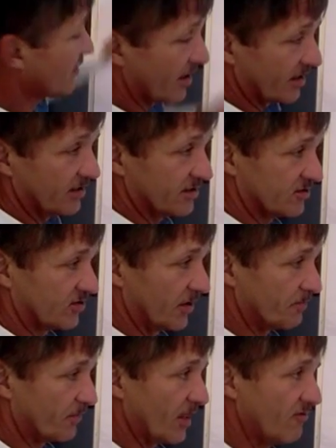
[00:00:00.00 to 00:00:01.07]
in the right
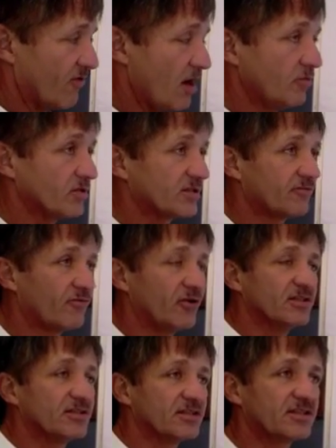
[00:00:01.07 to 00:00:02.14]
industry. If I would, for
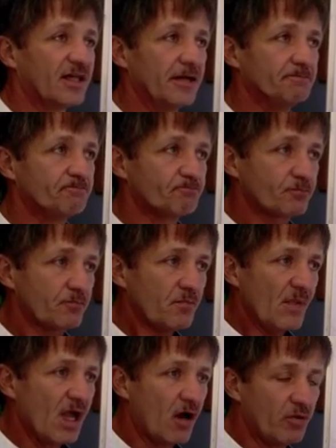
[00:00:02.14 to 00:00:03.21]
instance, say
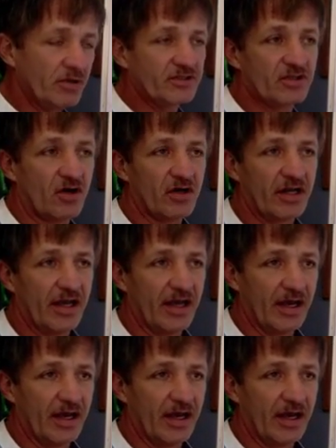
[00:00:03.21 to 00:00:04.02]
I want to start